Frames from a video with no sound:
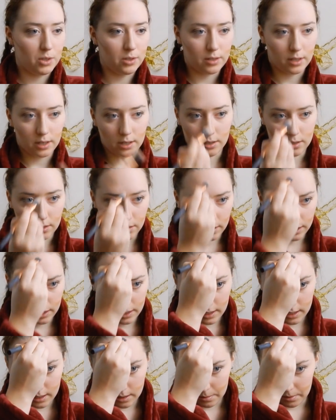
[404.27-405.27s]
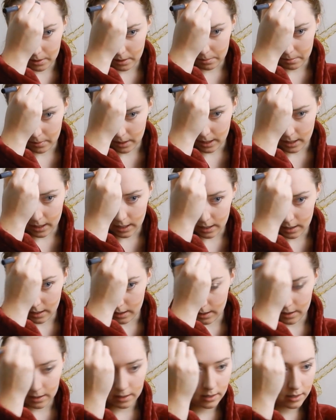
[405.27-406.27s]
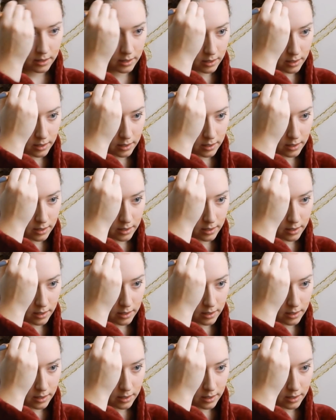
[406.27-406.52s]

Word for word: I'm also going to do a little bit of my hairline,